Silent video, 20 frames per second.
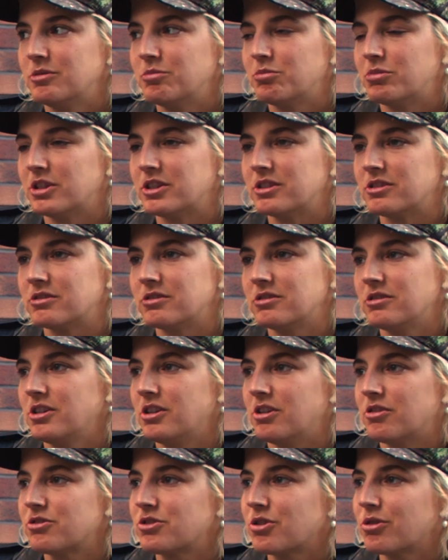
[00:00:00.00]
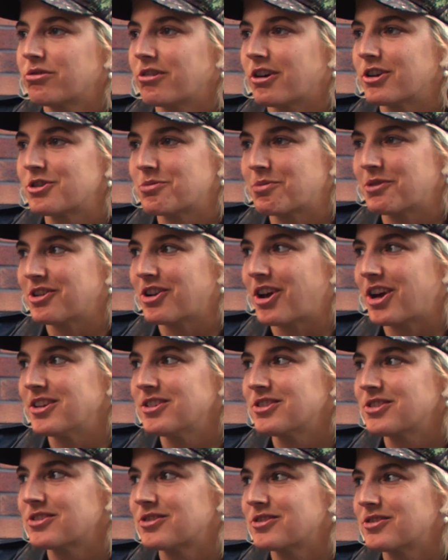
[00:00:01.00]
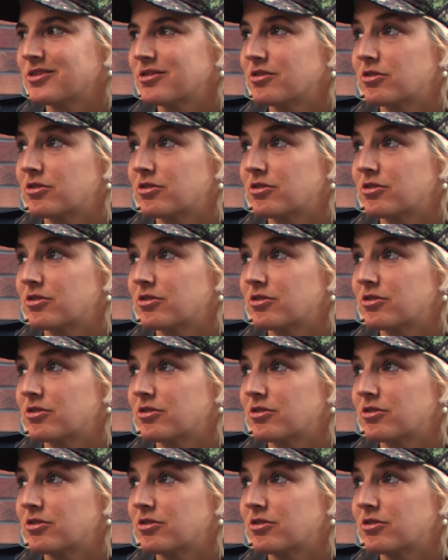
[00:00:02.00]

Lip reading: But, so far it's been nice.